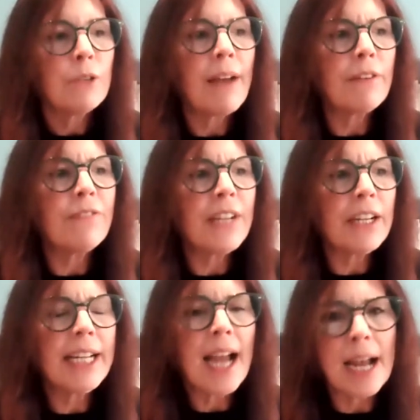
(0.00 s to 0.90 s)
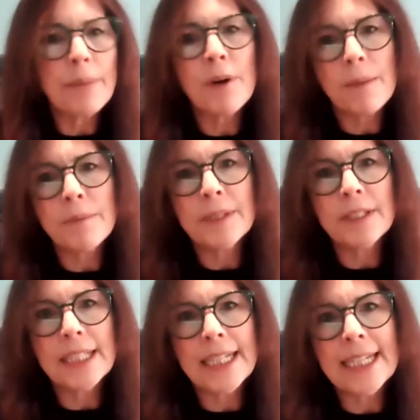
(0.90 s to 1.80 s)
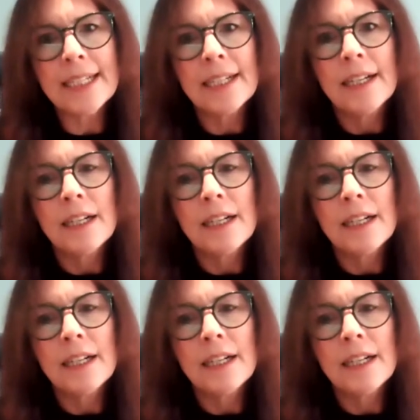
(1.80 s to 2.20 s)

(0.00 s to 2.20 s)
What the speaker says: have a very high probability,